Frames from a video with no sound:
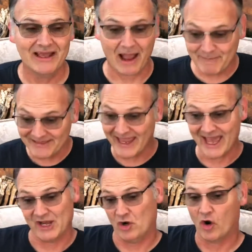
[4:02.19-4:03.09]
They
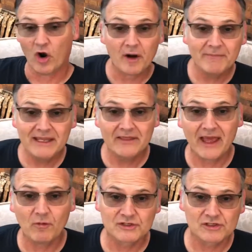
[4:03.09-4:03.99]
had an army
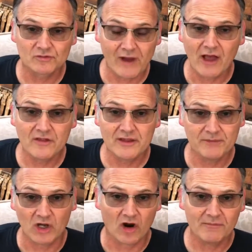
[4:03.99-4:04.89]
that was around them.
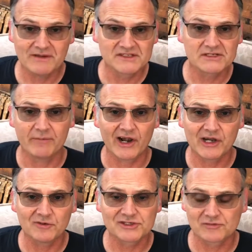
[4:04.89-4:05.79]
The army of
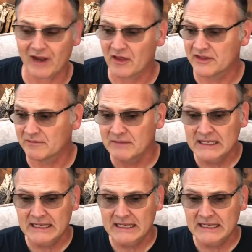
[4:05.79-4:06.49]
Samaria was around them.